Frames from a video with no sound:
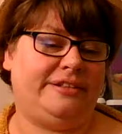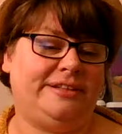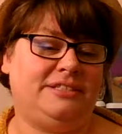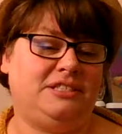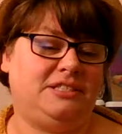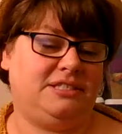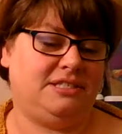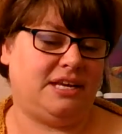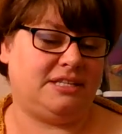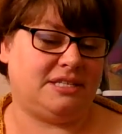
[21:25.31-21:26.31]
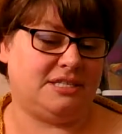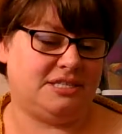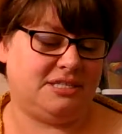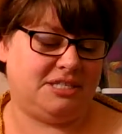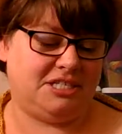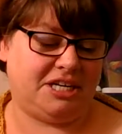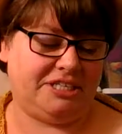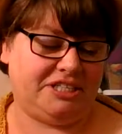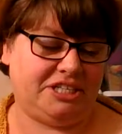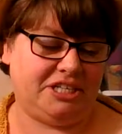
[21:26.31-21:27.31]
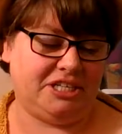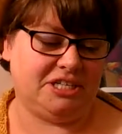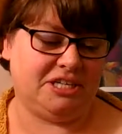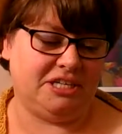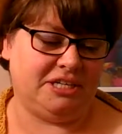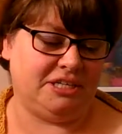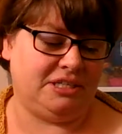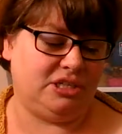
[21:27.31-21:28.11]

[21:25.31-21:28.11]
the seasons changing and